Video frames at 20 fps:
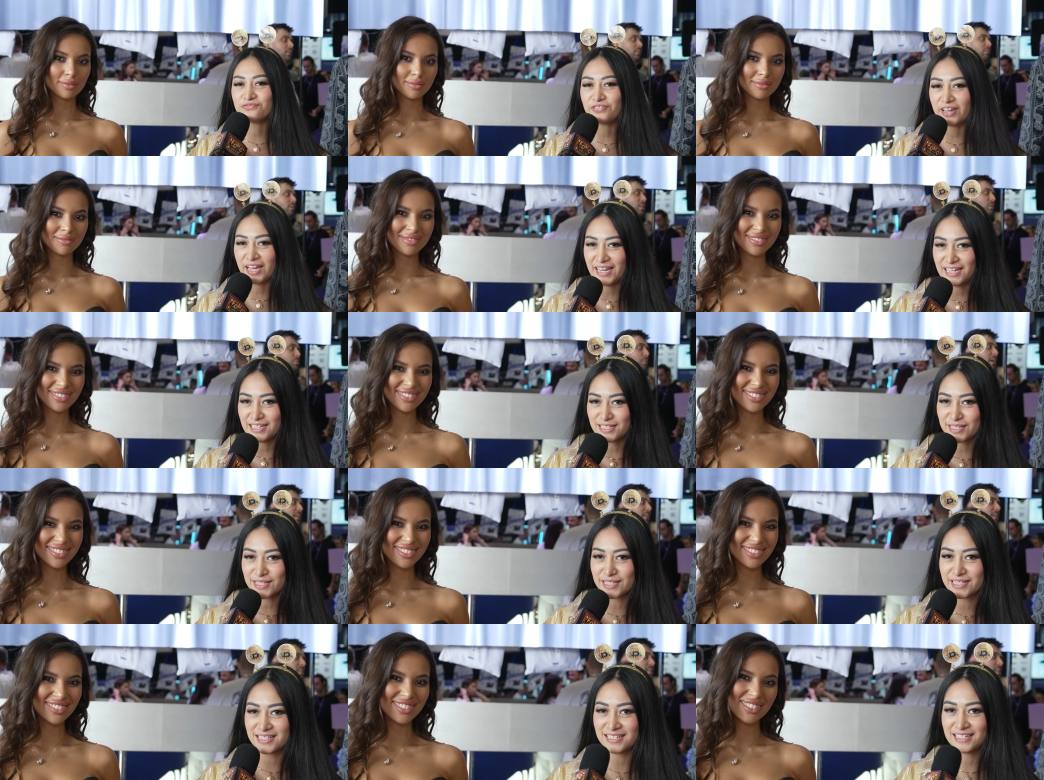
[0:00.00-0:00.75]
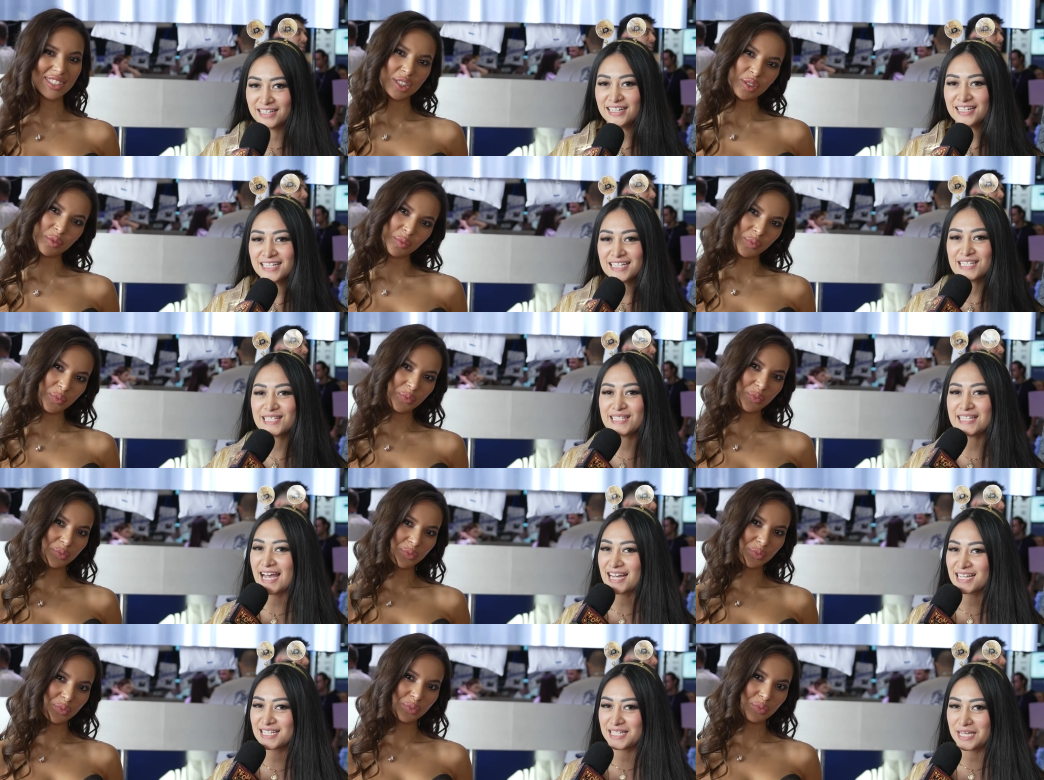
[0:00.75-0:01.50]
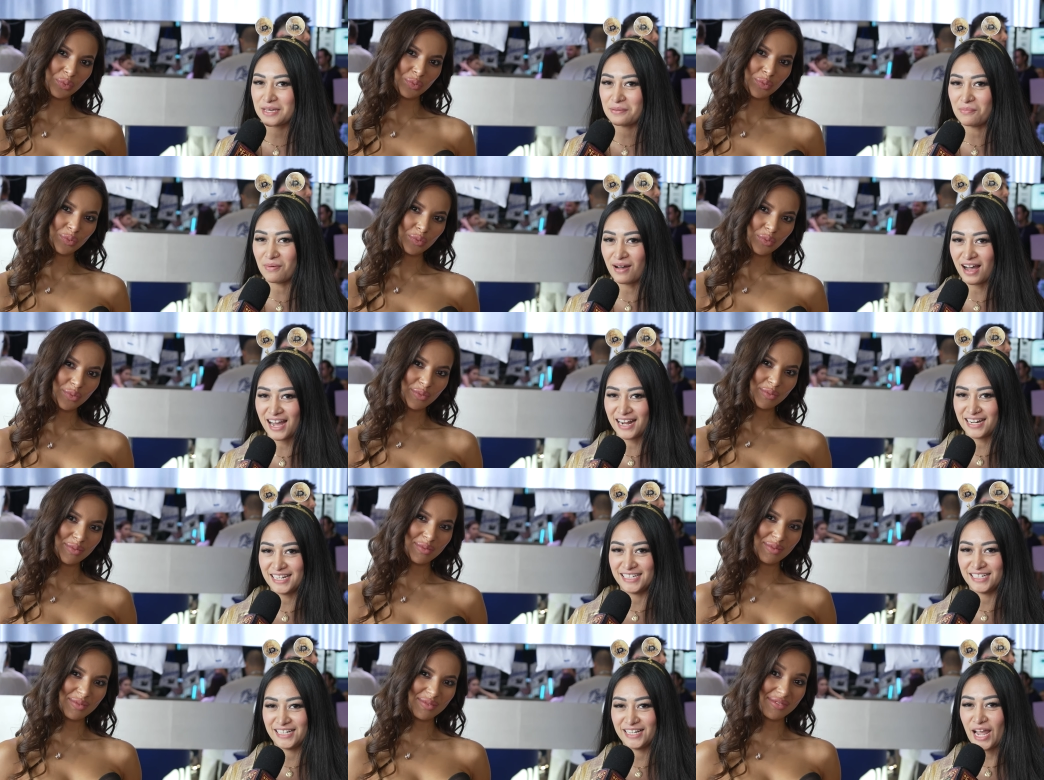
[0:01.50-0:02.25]
Speaker 1: face, sexy
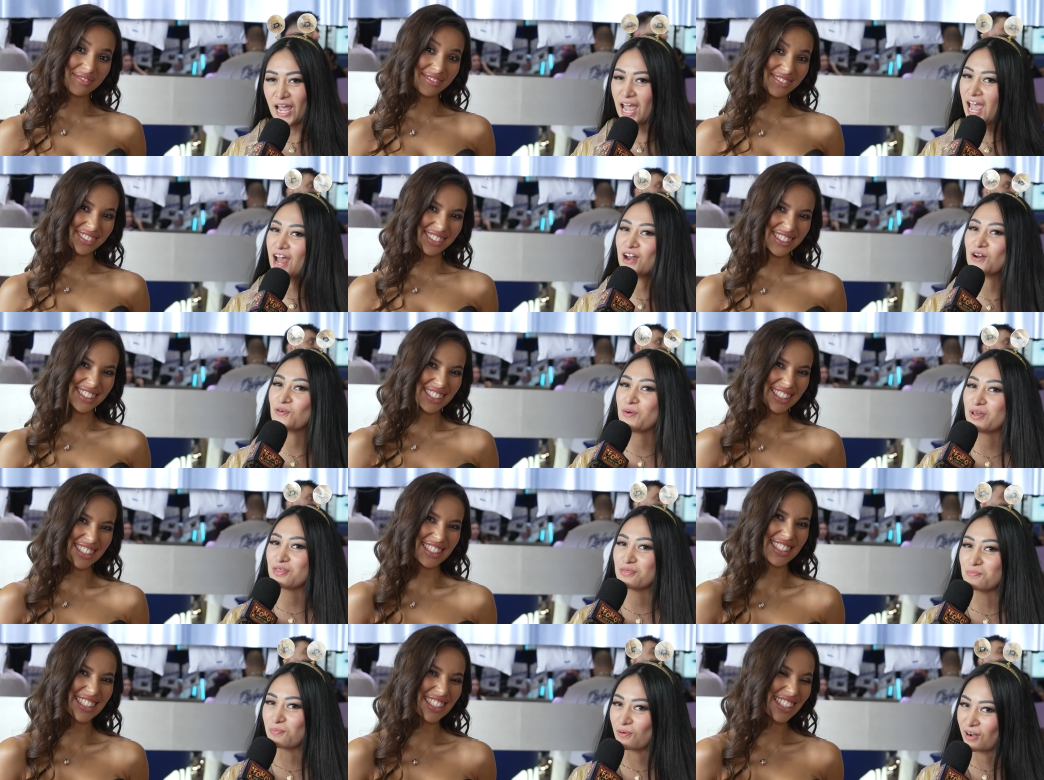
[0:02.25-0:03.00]
body, and with